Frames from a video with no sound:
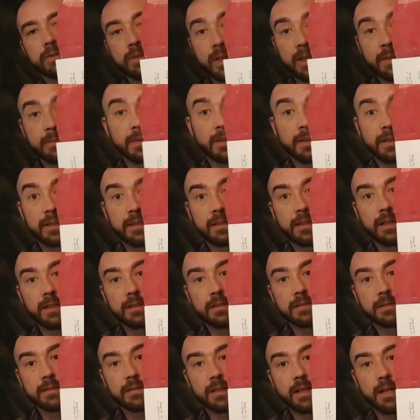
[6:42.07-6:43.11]
cranberry
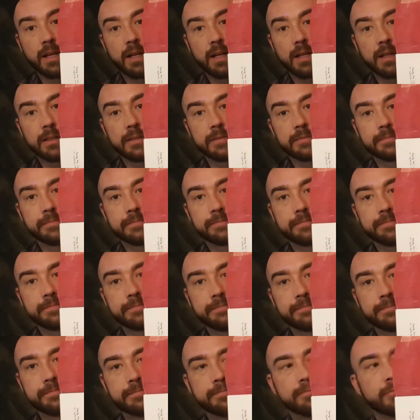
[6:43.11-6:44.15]
colored
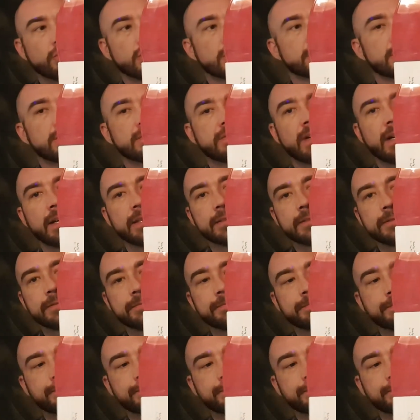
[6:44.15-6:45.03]
marble vinyl.